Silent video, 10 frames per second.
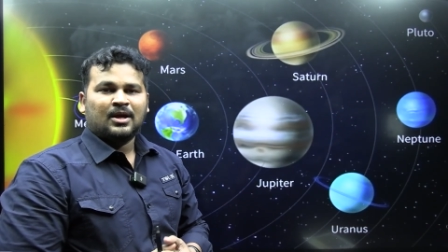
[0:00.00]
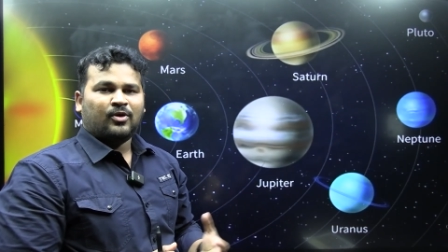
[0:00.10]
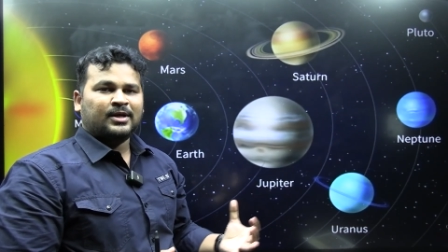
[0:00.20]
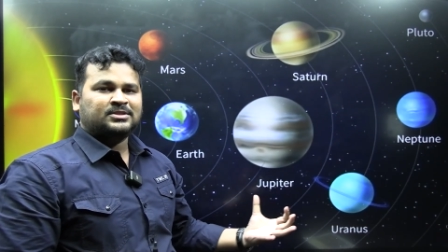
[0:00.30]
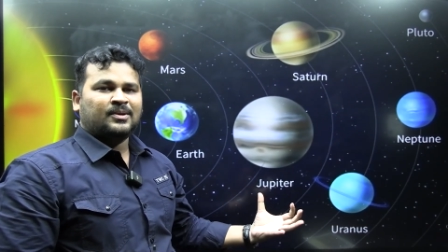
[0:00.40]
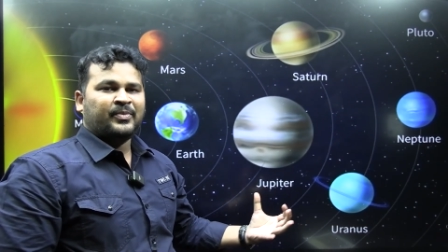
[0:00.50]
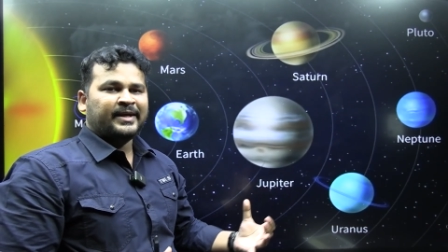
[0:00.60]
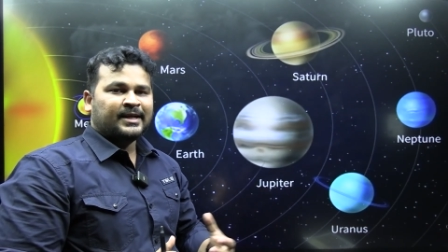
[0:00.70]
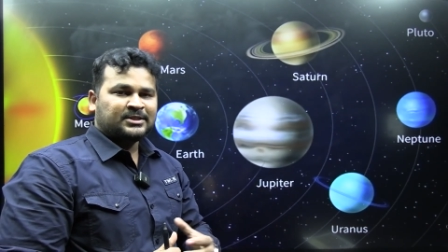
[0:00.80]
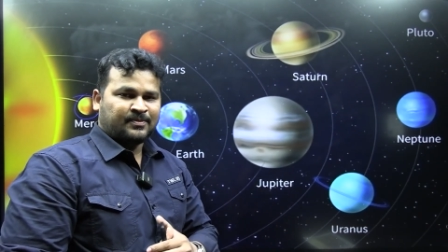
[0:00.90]
what is the
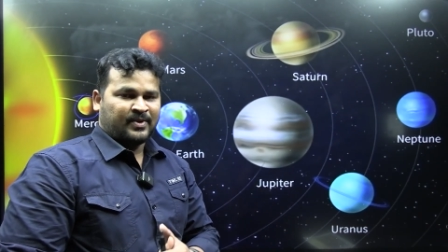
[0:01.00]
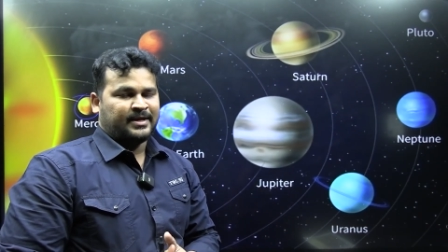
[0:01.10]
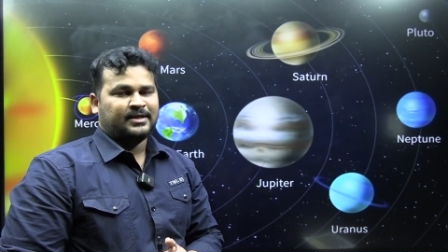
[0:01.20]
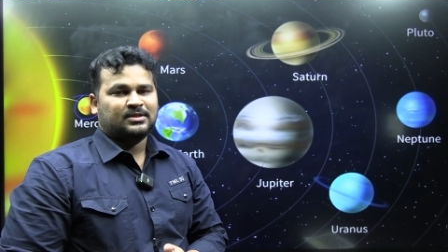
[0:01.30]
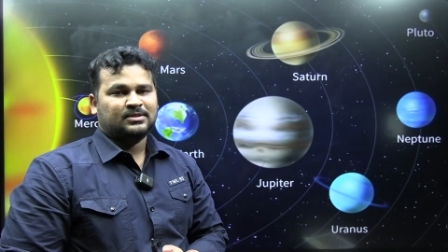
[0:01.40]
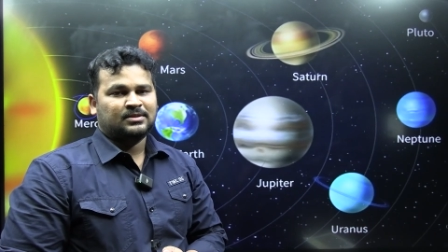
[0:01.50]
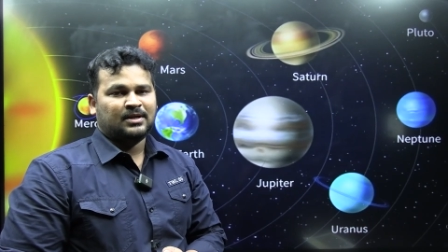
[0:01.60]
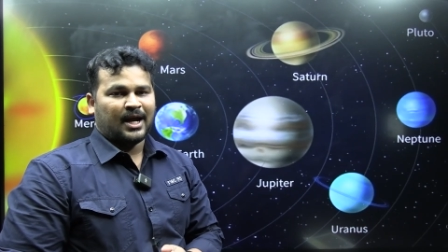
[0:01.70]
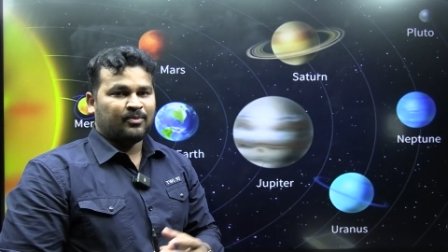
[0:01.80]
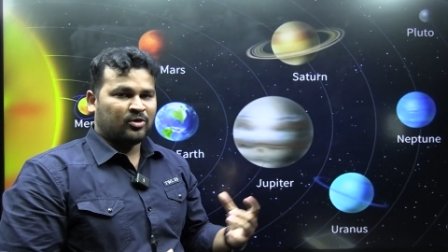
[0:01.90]
biggest planet
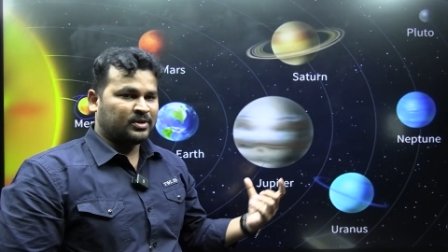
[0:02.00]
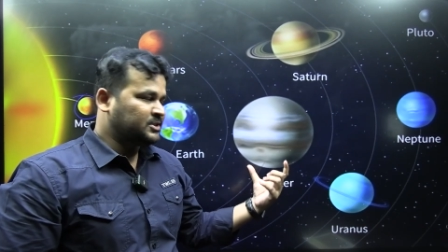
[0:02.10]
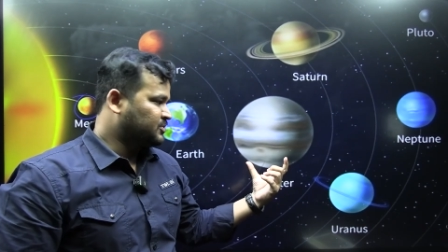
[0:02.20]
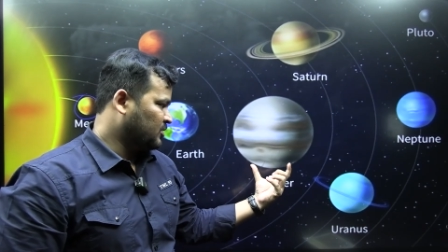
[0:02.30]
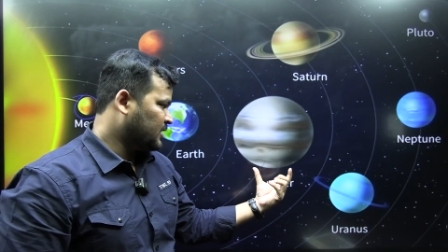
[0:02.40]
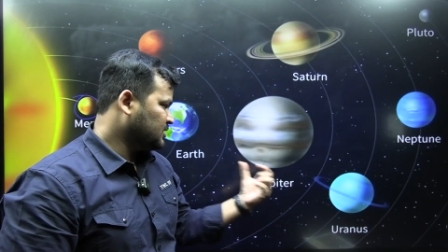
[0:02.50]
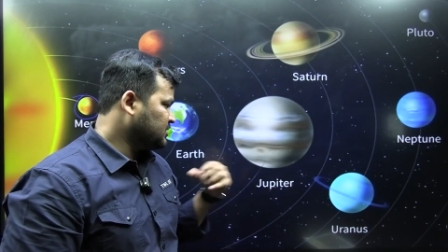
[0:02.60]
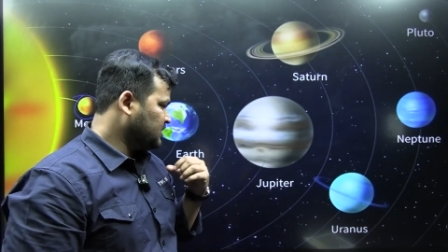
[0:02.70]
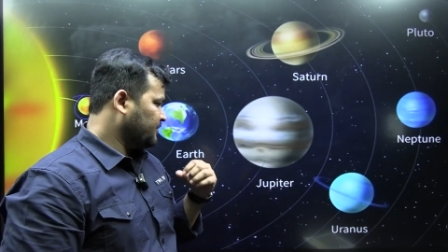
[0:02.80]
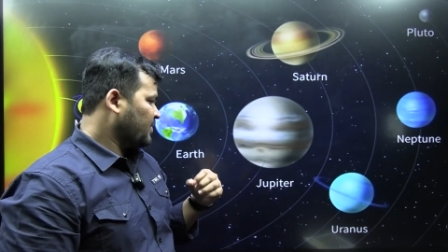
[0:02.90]
among the solar
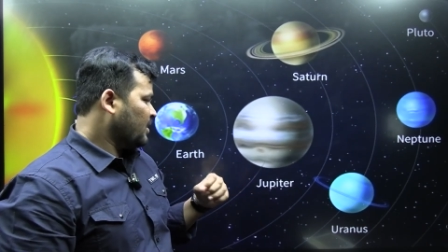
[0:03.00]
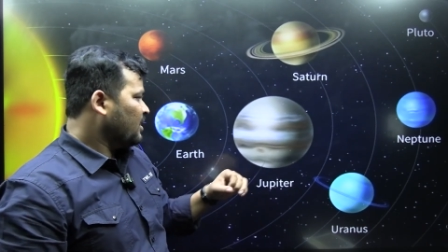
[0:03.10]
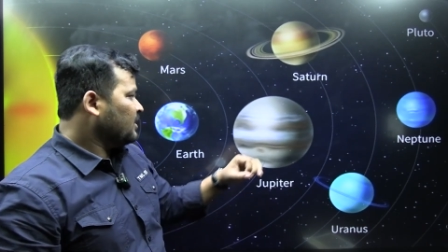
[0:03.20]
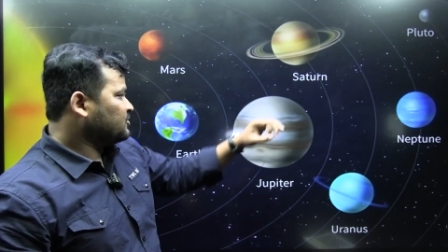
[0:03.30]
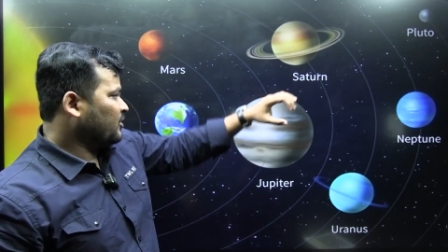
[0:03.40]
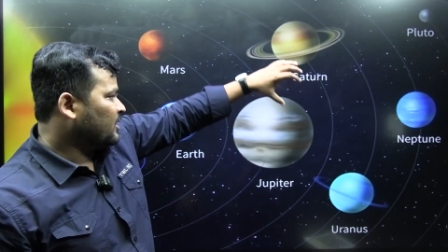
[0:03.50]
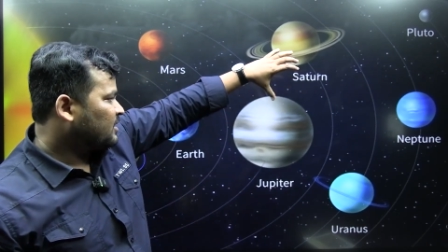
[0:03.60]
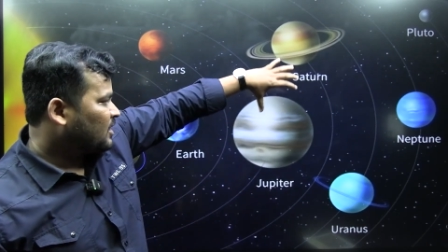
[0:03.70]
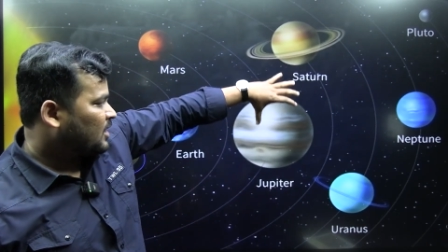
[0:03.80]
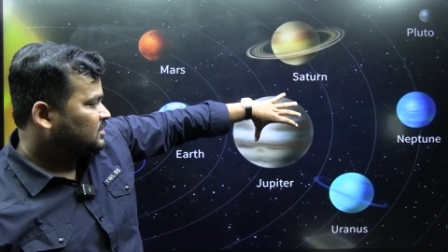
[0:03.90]
system? So here
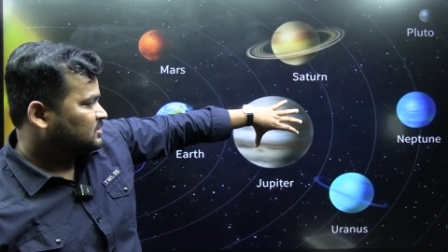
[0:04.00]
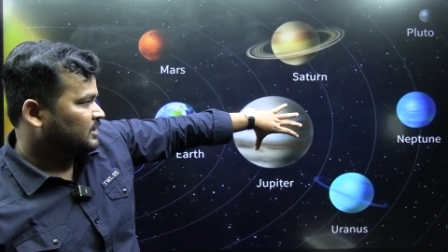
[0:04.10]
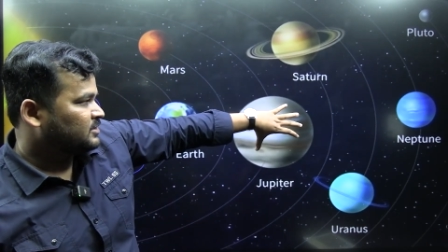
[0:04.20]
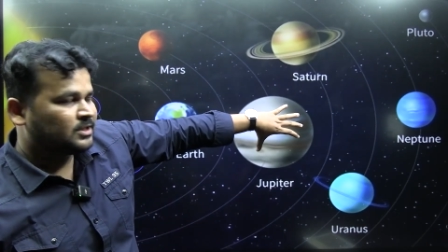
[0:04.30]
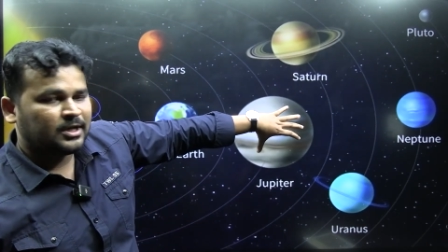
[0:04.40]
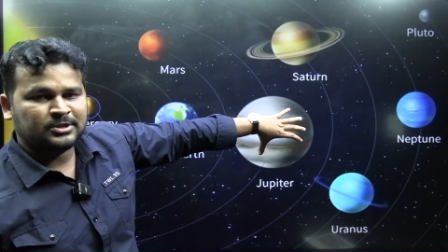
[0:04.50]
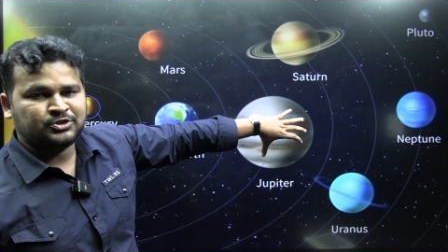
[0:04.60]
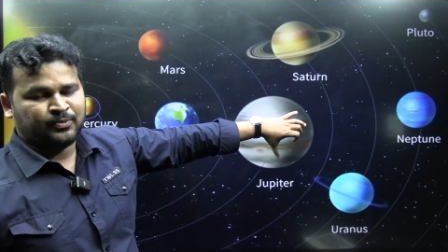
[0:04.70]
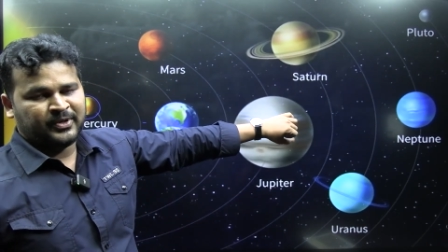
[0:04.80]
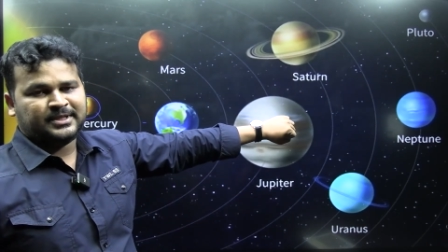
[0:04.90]
the answer is
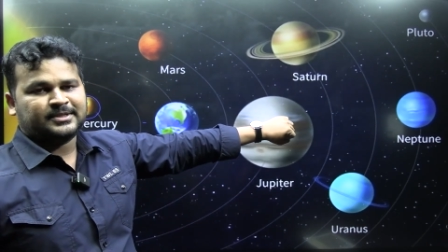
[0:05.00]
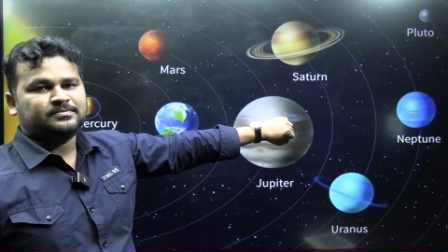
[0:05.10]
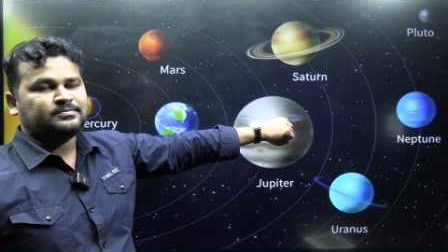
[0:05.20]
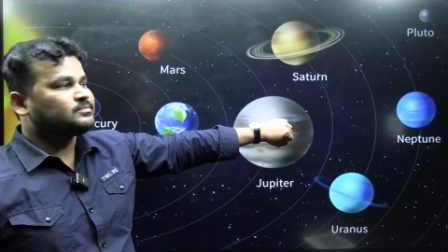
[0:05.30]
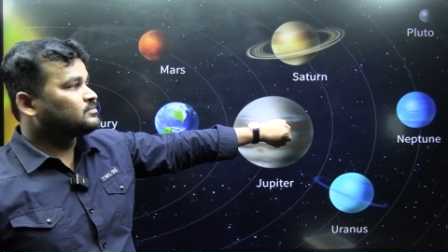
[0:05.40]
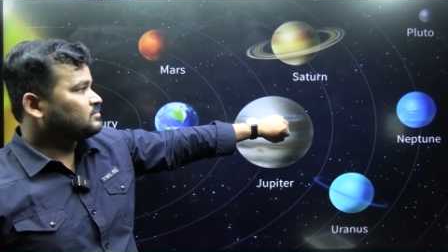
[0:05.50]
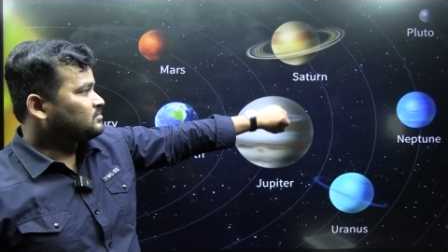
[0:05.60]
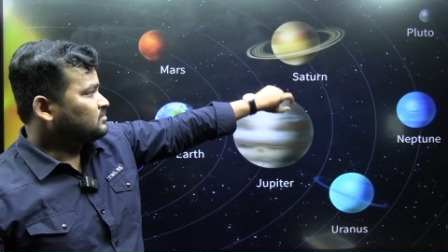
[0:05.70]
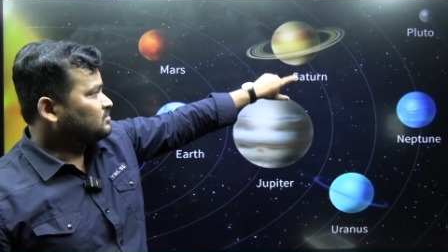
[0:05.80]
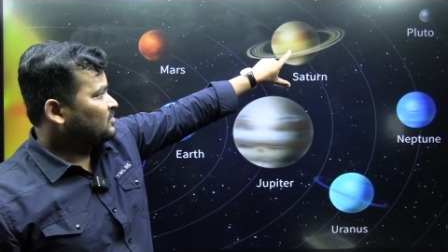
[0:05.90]
Jupiter.
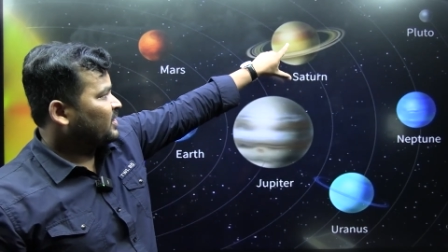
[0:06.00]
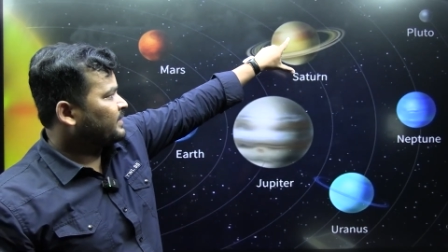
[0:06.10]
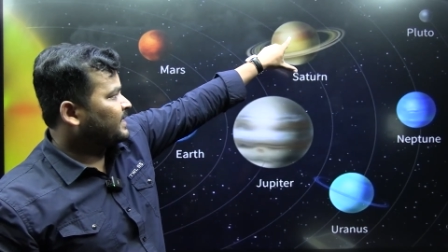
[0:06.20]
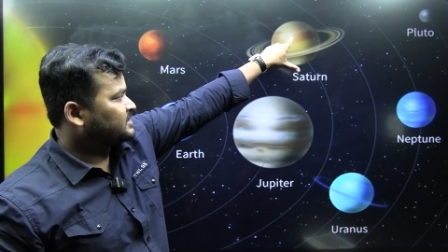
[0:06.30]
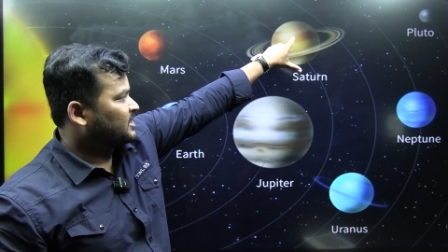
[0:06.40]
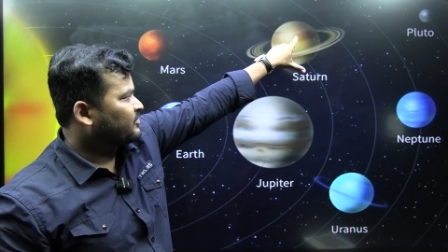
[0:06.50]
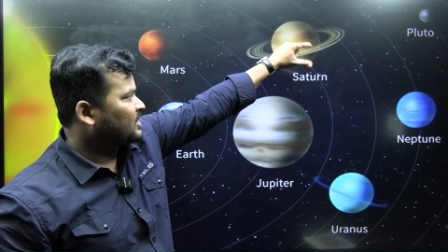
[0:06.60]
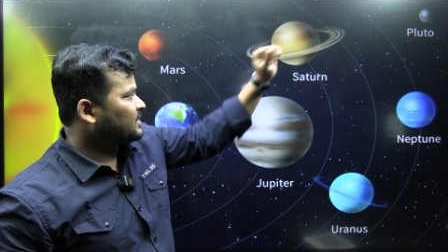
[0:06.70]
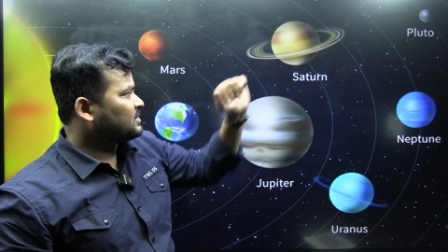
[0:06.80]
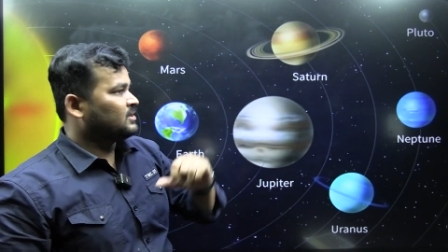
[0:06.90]
Next after
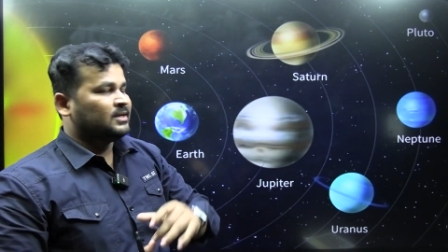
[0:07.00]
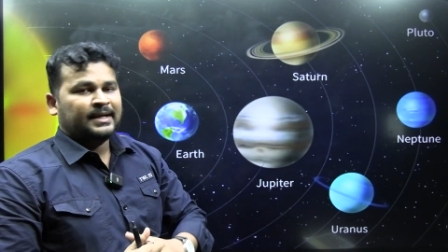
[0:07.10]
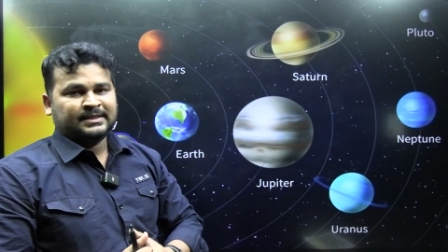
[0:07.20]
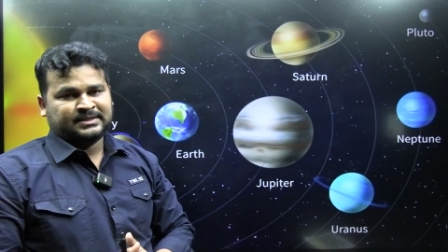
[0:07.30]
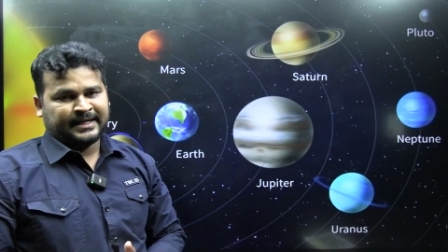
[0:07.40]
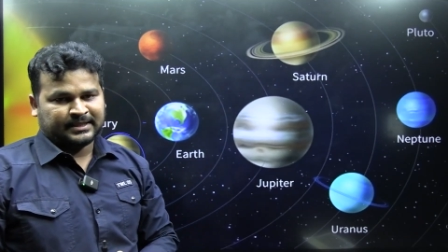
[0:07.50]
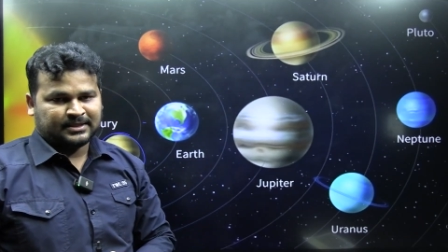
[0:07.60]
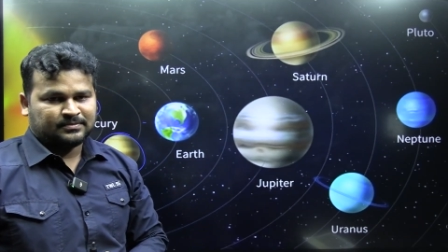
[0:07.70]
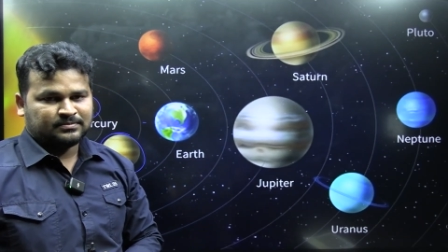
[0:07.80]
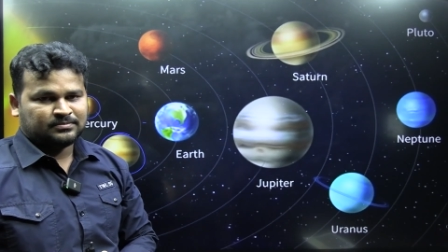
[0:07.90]
that,
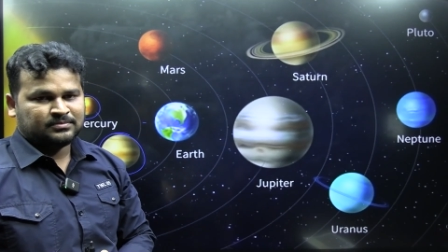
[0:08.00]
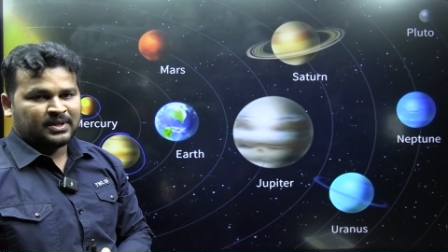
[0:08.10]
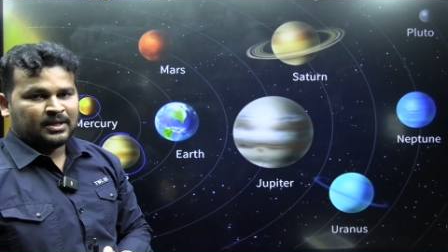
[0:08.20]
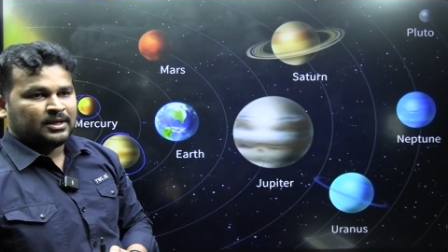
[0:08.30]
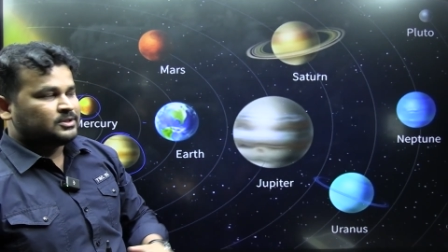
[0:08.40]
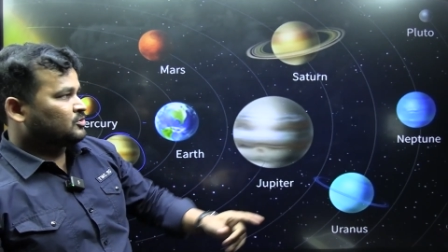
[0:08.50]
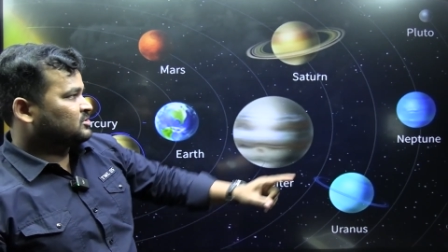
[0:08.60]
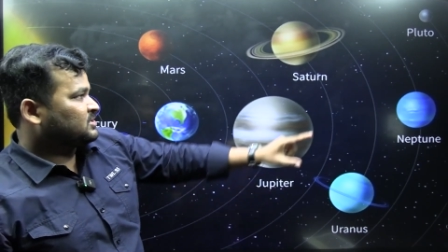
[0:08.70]
Saturn. So